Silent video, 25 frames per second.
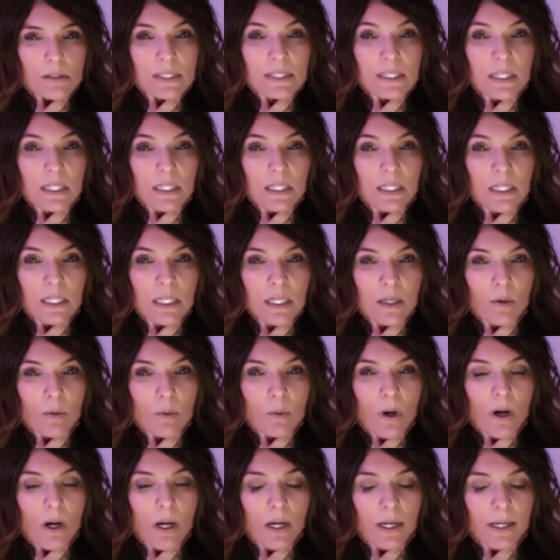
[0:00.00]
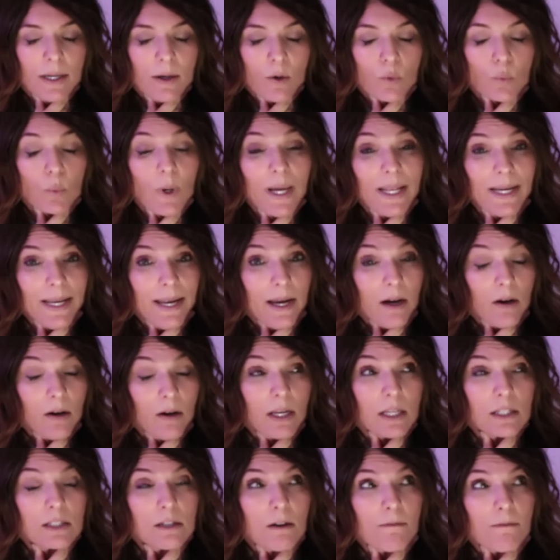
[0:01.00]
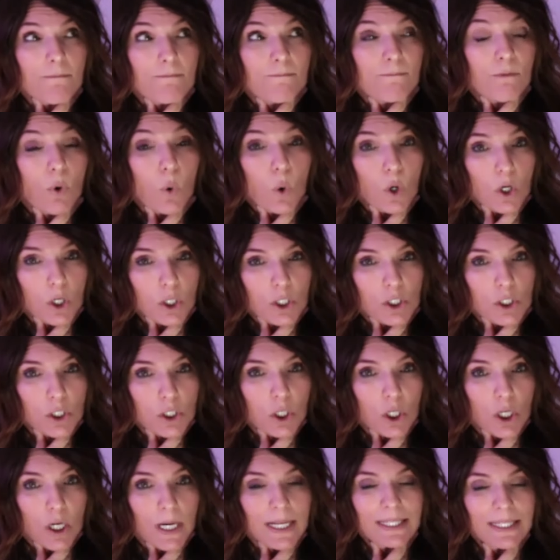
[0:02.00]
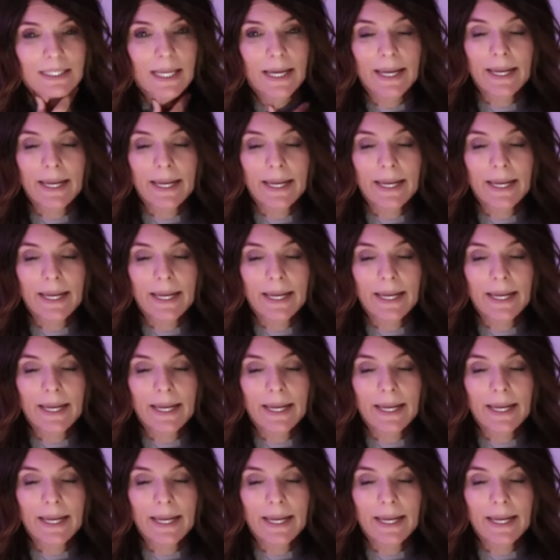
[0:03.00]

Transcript: see uh, red herrings for sure. It's like